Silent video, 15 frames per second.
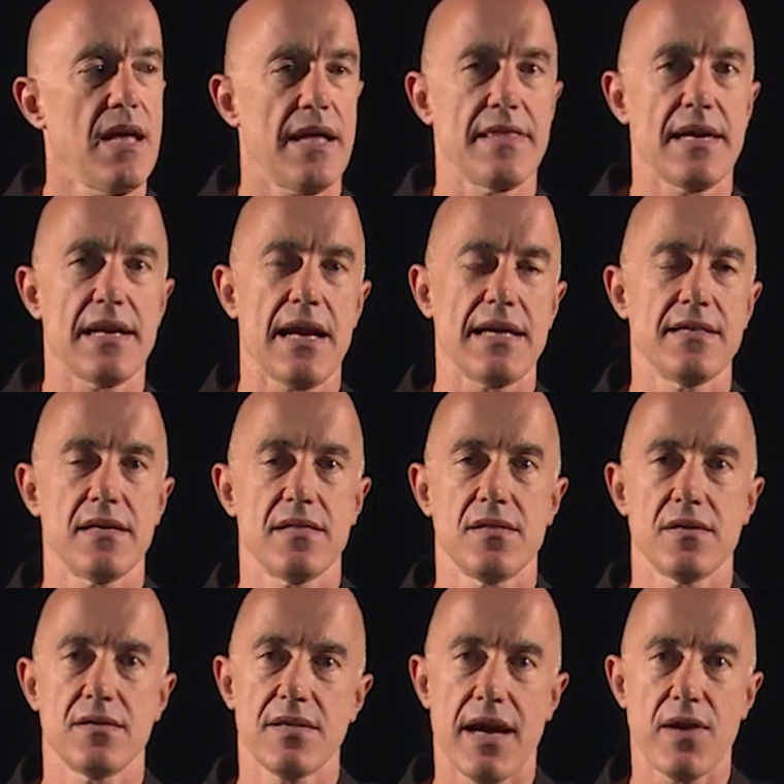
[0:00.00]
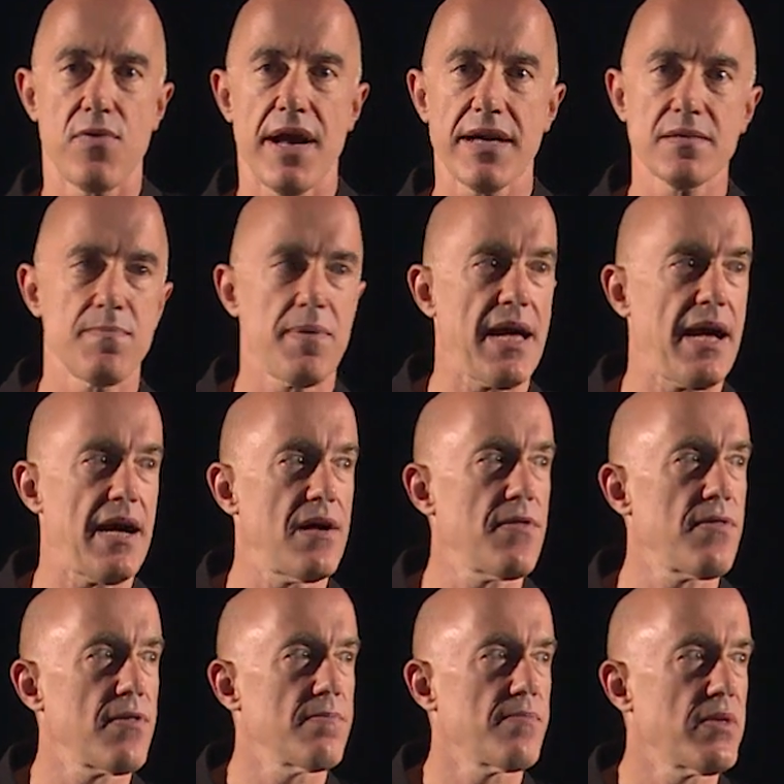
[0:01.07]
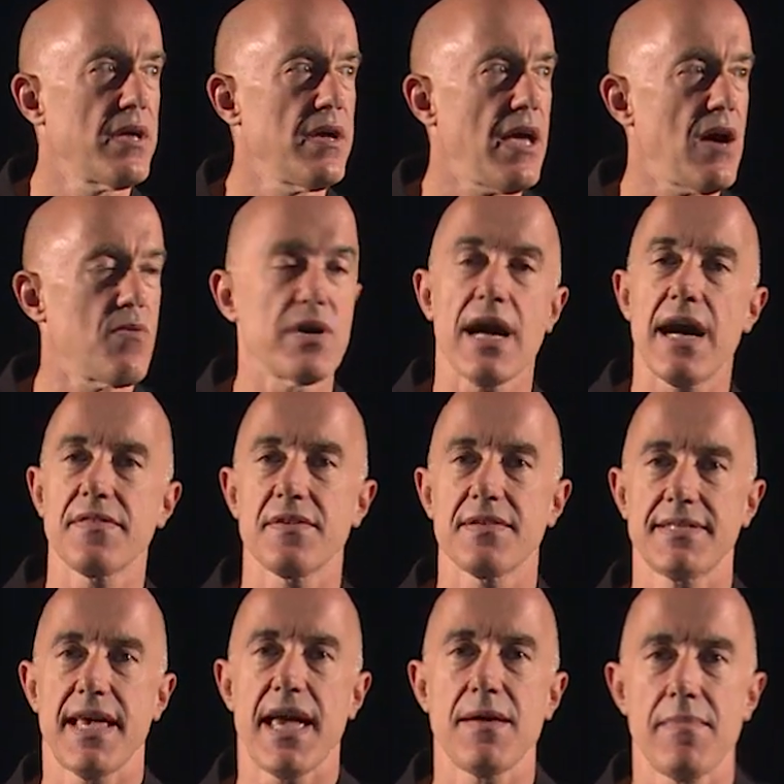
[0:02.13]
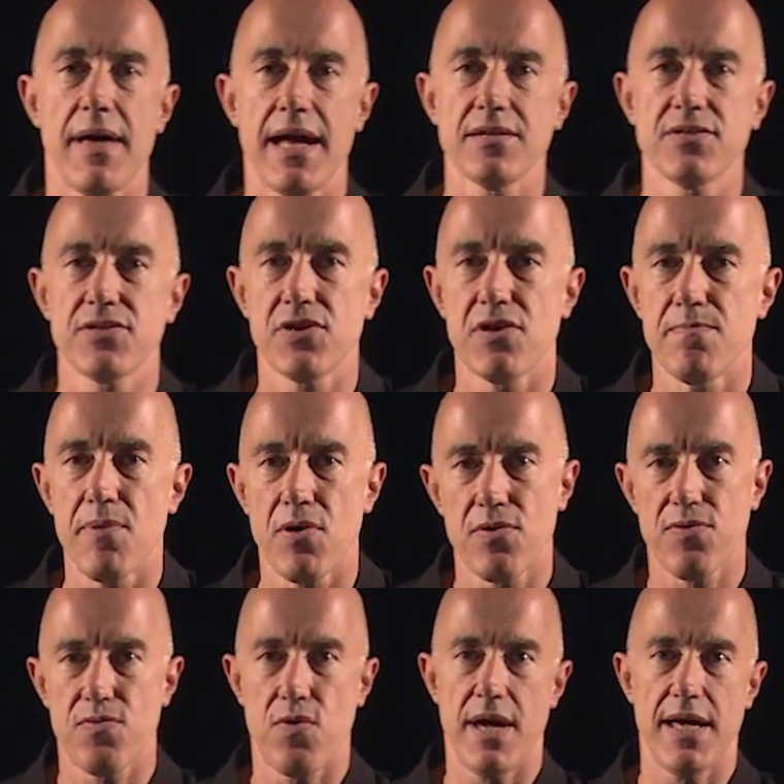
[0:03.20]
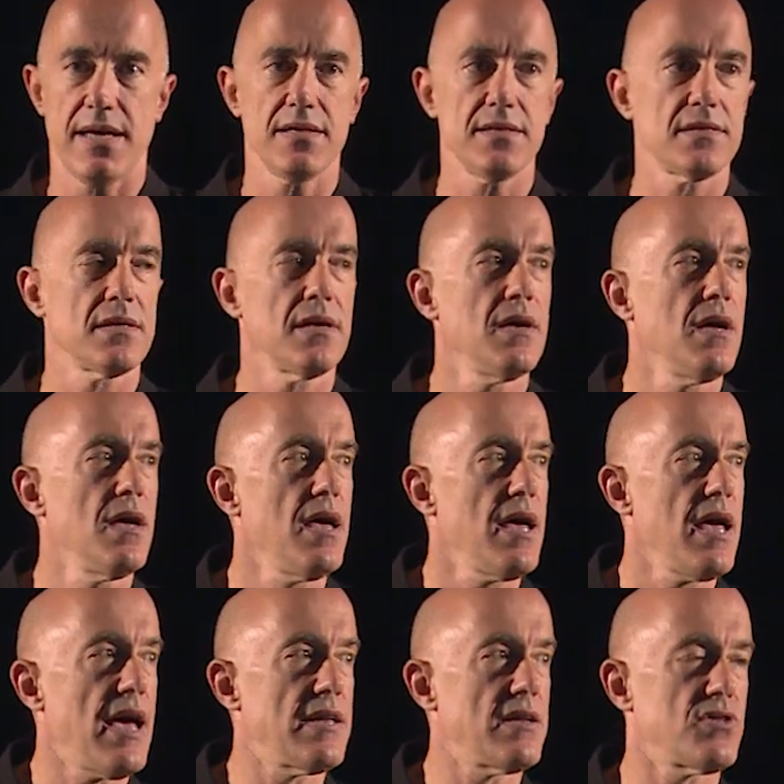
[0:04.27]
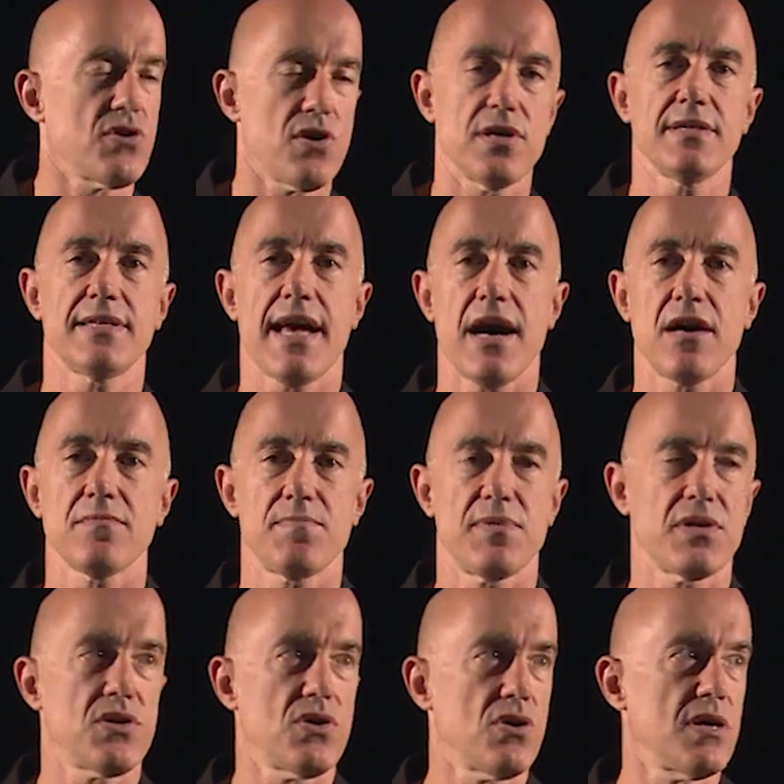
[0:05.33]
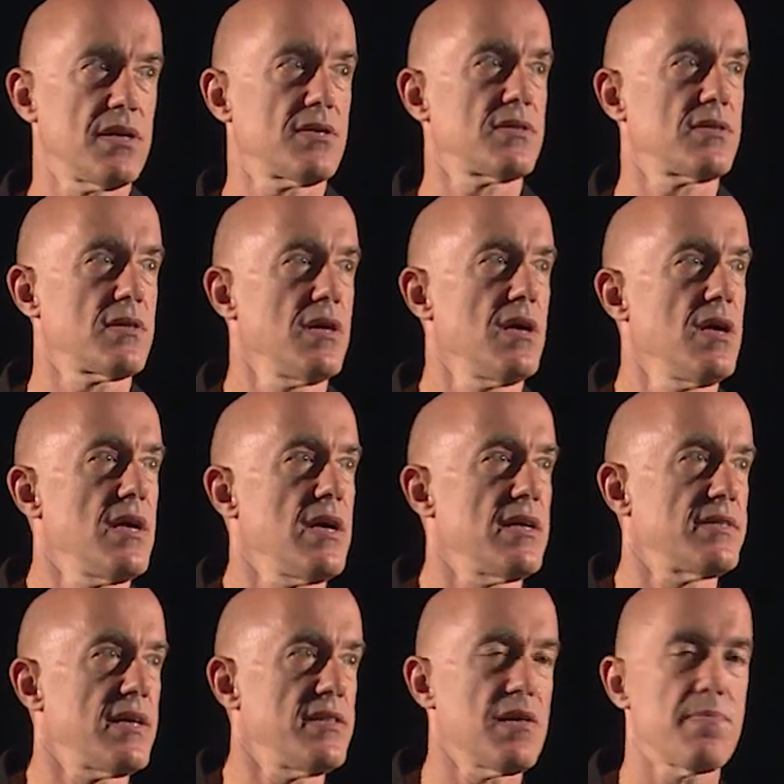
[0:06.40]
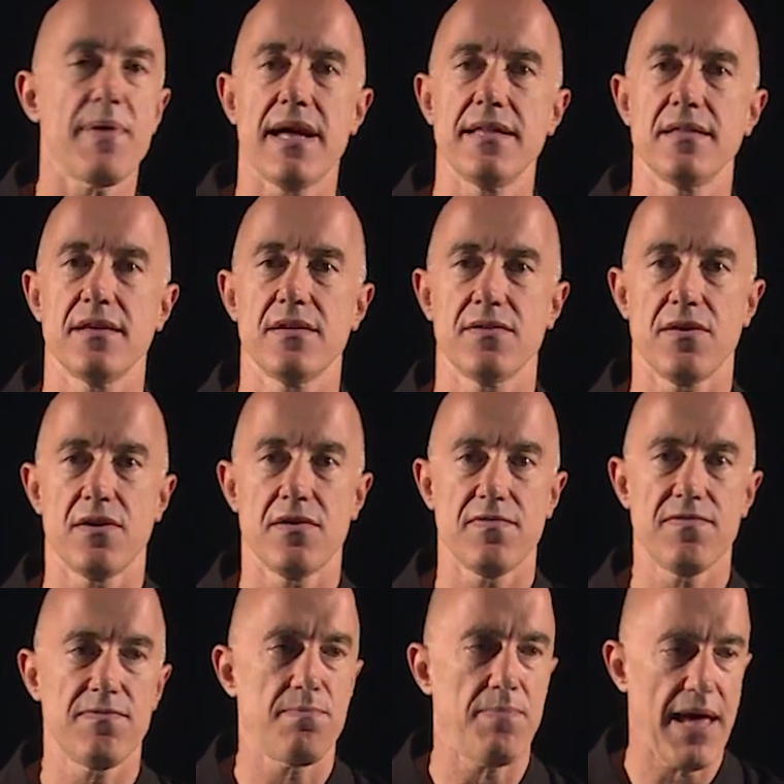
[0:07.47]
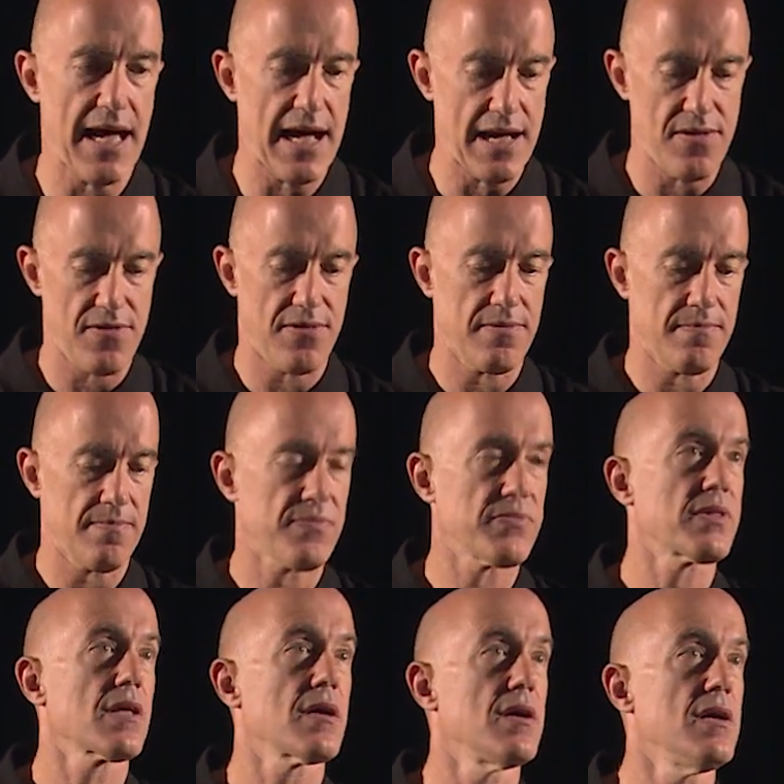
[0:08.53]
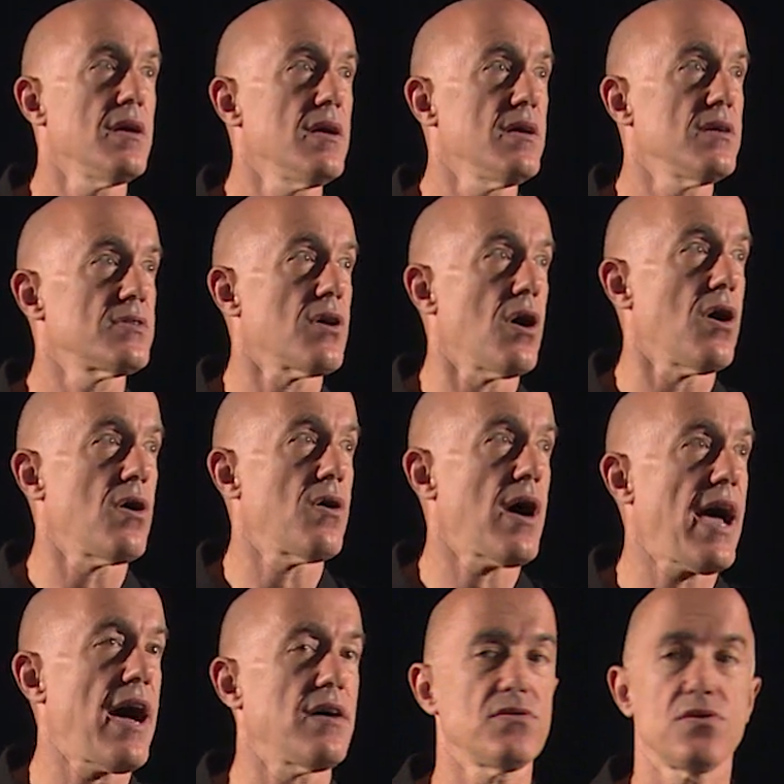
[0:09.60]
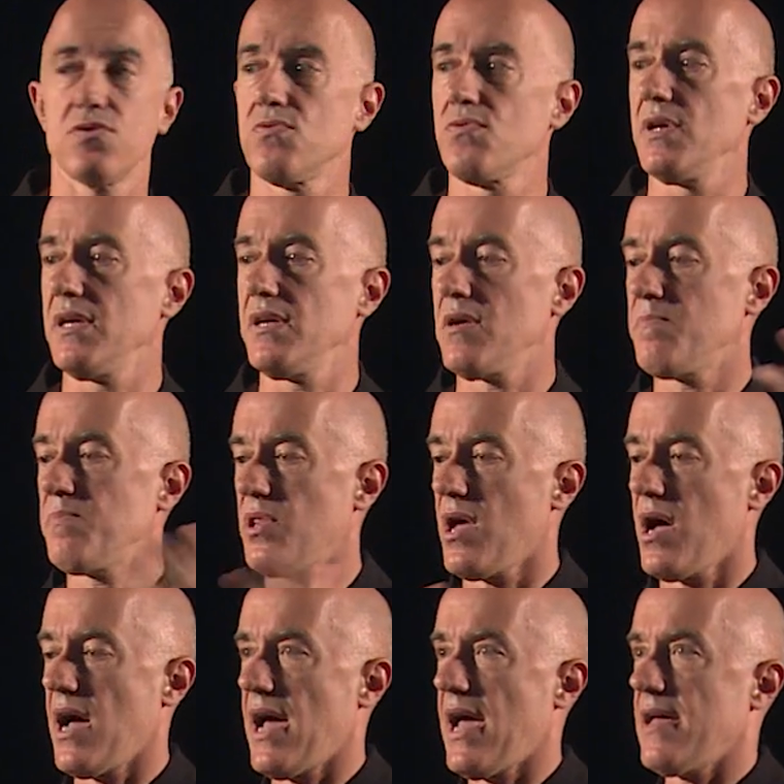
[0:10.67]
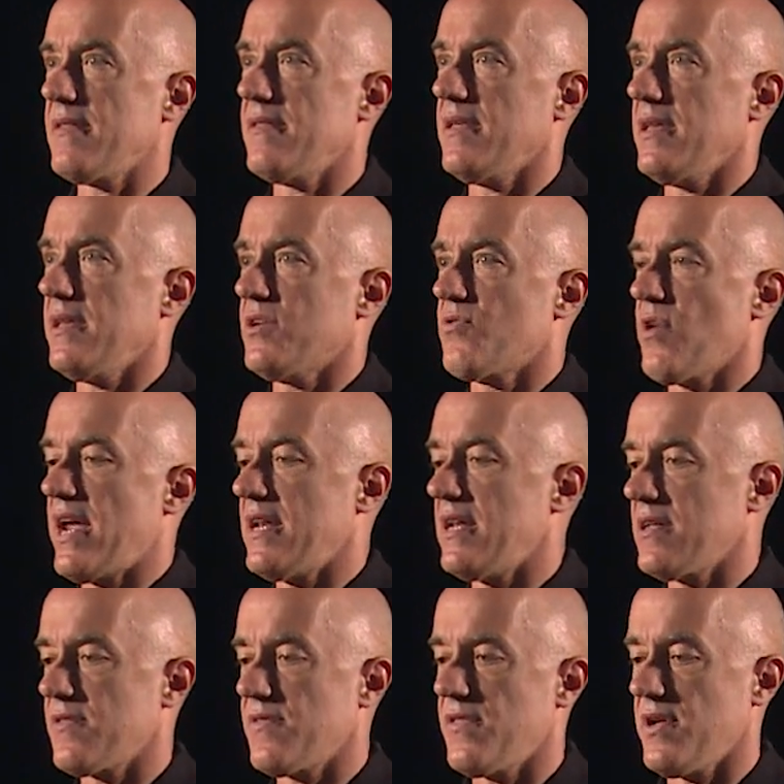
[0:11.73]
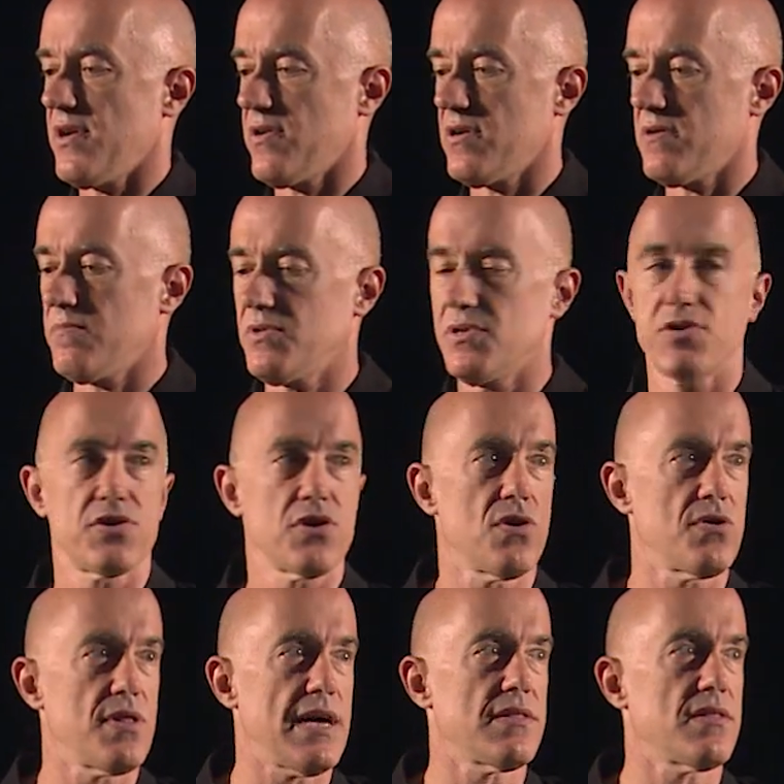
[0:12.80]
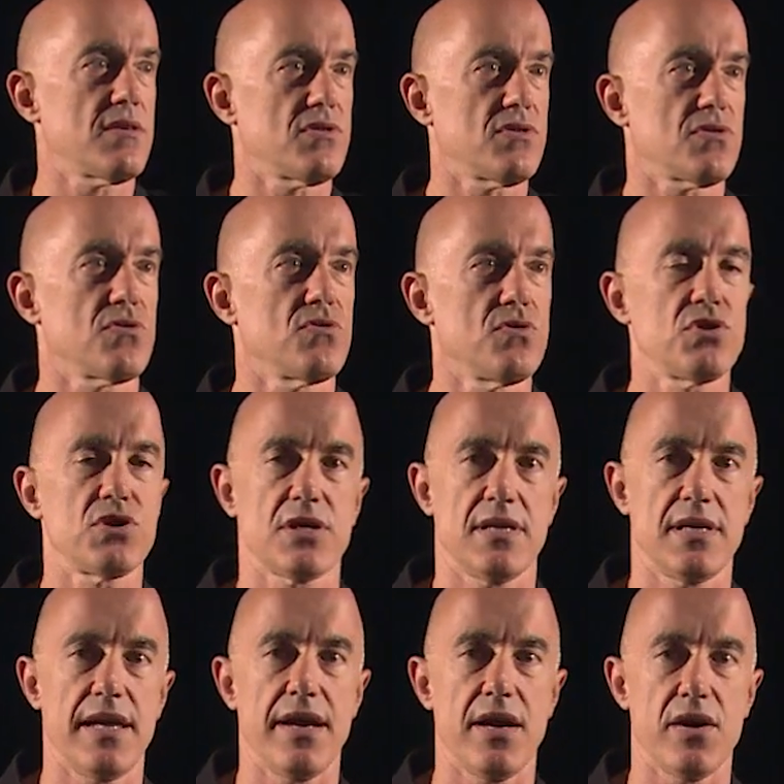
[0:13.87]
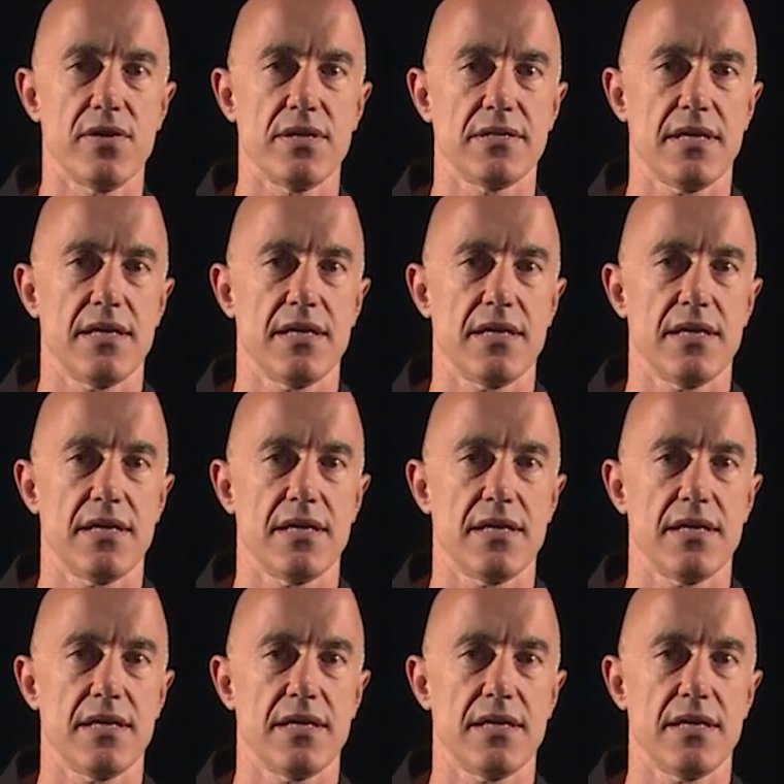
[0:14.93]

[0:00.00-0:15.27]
And then I did the direct path. And we got the same answer both ways. And it turns out because it's independent of path. So how do we apply the gradient theorem to show that the solution here is